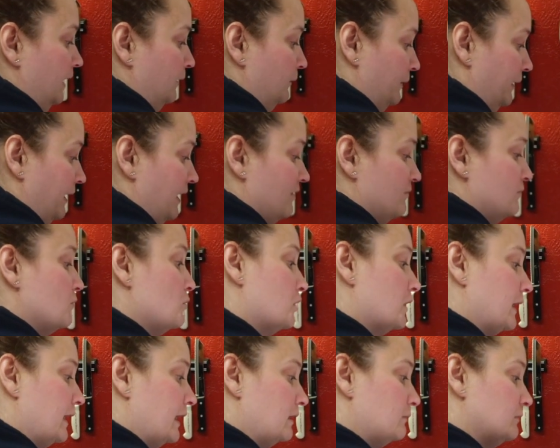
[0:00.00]
We have
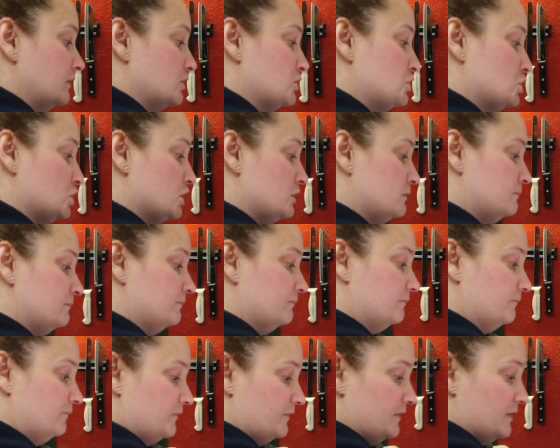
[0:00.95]
more egg mixture.
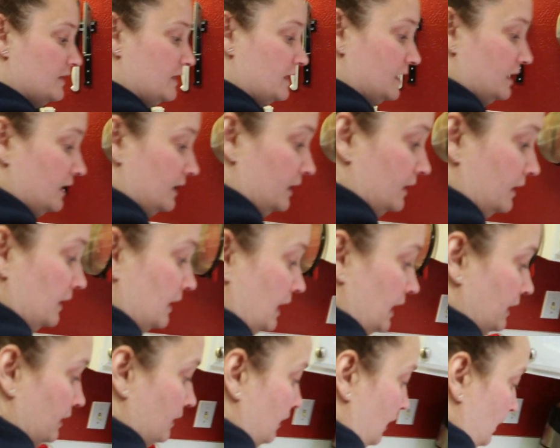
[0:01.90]
Yep. And egg